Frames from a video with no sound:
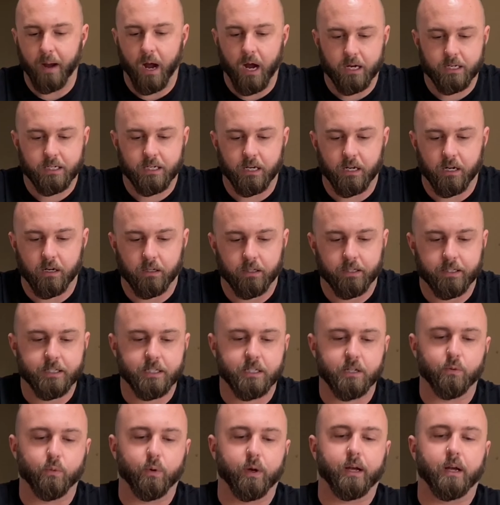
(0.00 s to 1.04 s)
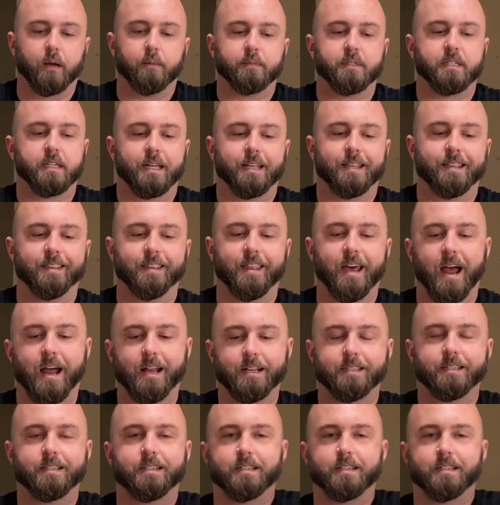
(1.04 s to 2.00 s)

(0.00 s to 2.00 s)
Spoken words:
box here. Let's see what comes in that.